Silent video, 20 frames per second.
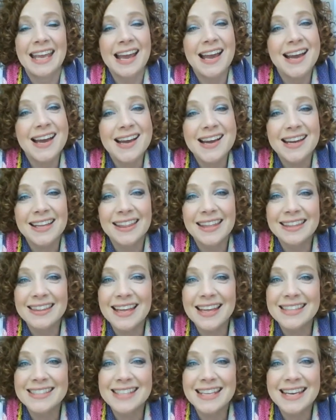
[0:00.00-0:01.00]
yeah, I think
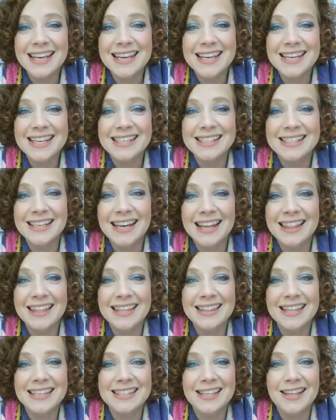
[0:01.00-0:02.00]
that's it. I
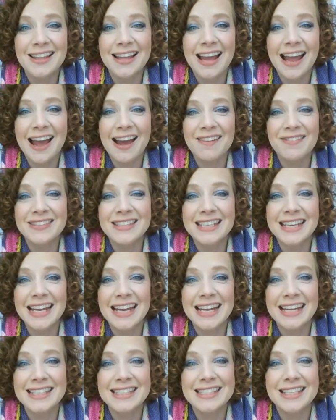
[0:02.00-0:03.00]
think that's all I have
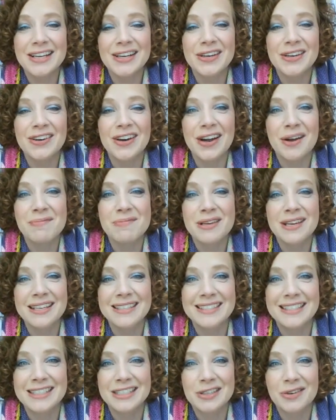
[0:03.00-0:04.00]
today. So I hope you
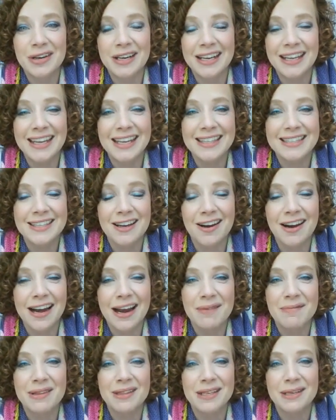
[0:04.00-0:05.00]
guys enjoyed it. Sorry,
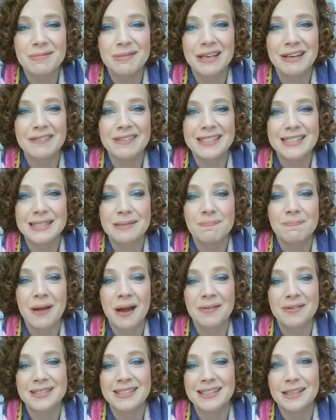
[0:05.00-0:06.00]
I was a little bit of a
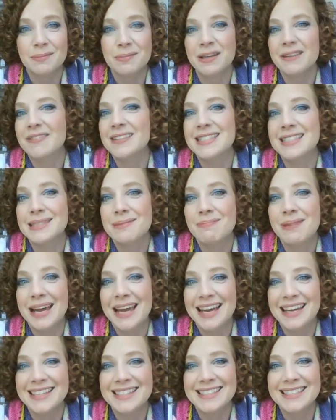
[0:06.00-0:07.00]

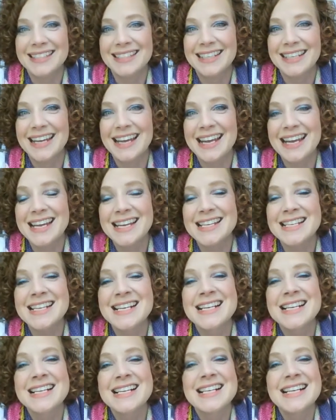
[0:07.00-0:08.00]
spaz today.
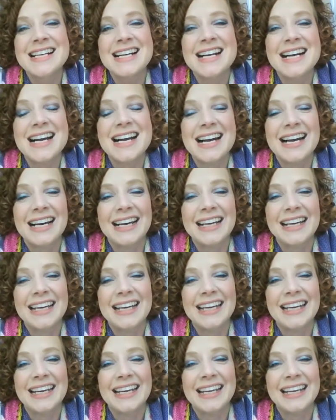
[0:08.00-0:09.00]

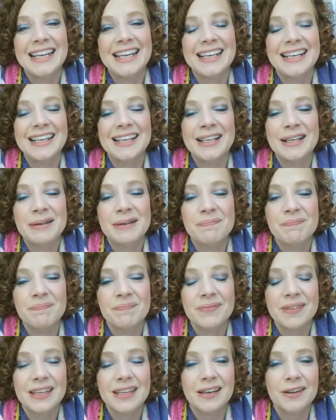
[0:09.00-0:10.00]
You
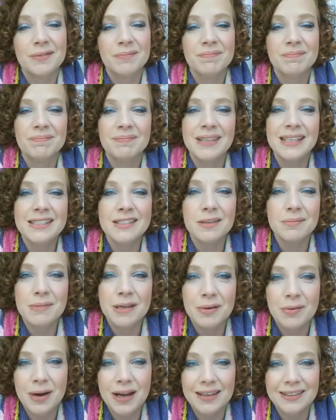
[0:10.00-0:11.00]
know, it took
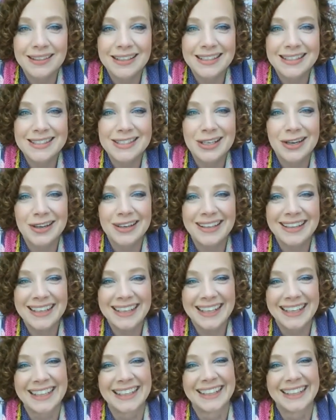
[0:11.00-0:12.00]
me a while to get started,